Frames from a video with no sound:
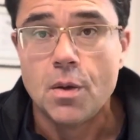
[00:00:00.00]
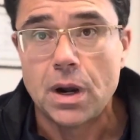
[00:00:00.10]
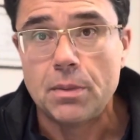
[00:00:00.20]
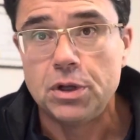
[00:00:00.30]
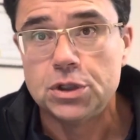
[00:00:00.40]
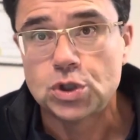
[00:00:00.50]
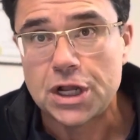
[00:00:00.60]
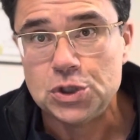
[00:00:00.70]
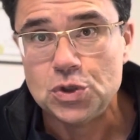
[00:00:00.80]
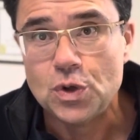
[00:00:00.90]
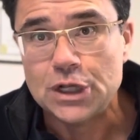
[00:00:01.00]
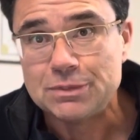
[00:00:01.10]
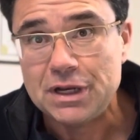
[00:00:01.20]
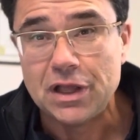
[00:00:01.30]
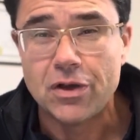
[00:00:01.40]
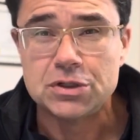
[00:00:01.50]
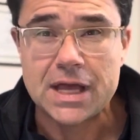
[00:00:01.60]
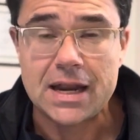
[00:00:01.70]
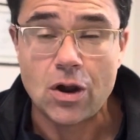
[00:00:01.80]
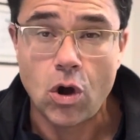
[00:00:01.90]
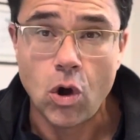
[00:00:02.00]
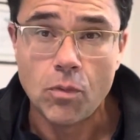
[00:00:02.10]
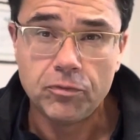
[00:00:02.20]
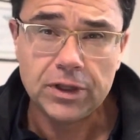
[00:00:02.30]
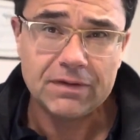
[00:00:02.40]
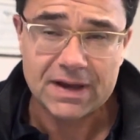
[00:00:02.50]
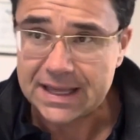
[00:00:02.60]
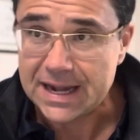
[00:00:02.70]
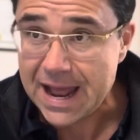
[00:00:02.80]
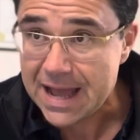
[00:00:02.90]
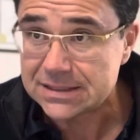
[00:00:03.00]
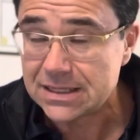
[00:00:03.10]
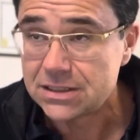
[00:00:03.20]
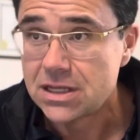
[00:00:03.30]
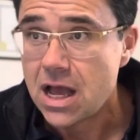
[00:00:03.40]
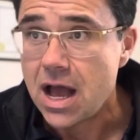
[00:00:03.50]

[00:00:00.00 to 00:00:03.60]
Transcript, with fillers: But I'm going to try to do as many of those. And hopefully if I can get access